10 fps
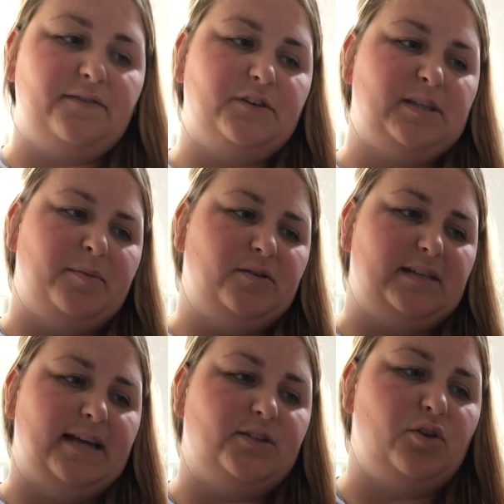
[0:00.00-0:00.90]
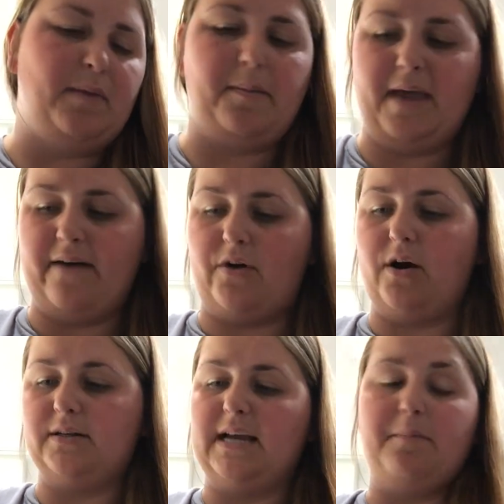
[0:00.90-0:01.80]
for some of those kids who maybe have a
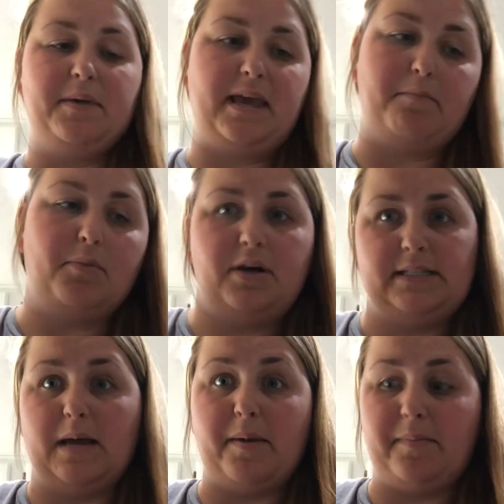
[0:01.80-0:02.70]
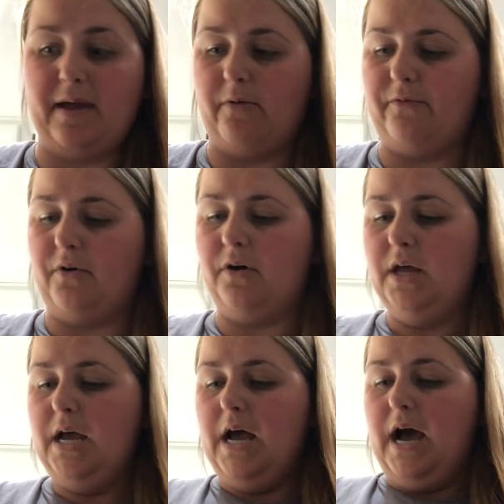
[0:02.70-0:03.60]
hard time picking books, that might be helpful.
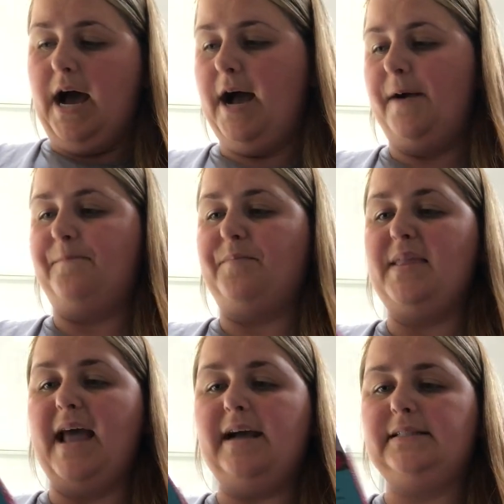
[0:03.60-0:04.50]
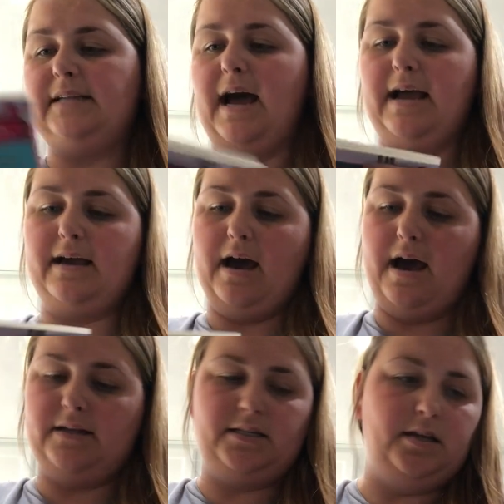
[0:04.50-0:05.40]
Next I
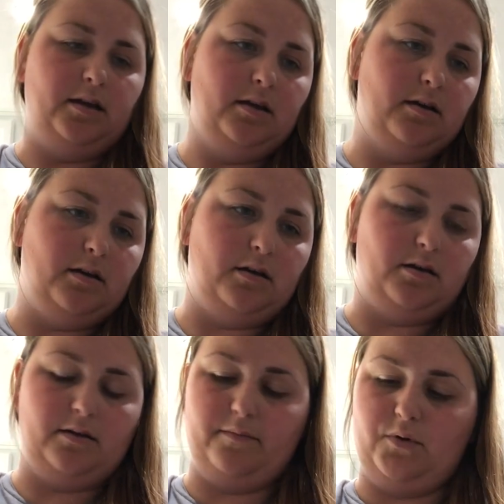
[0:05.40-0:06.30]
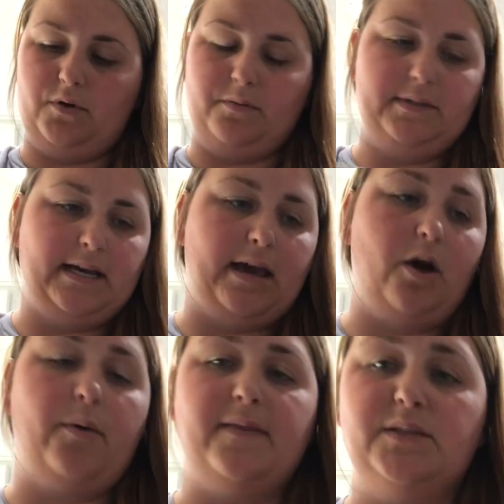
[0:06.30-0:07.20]
got, hold on one second.
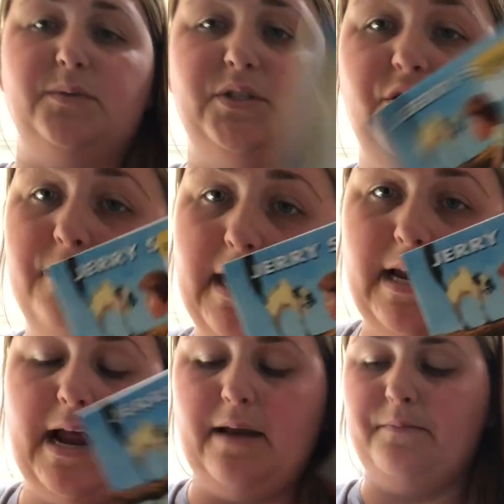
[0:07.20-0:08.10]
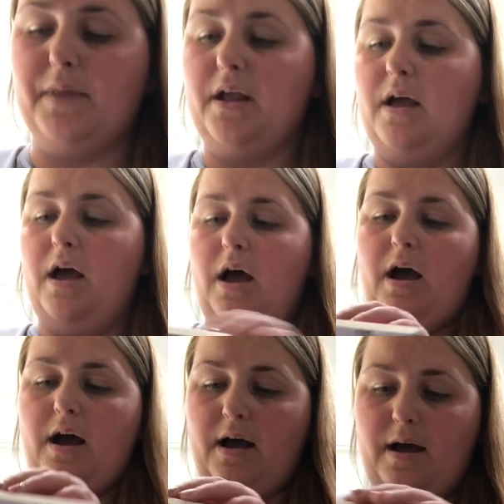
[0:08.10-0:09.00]
Oh, and this was $2.99.
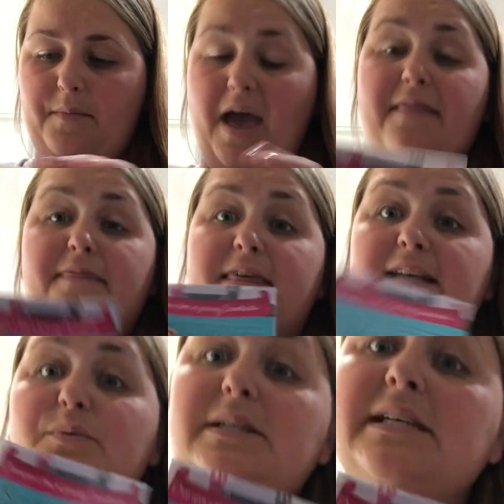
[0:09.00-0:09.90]
This was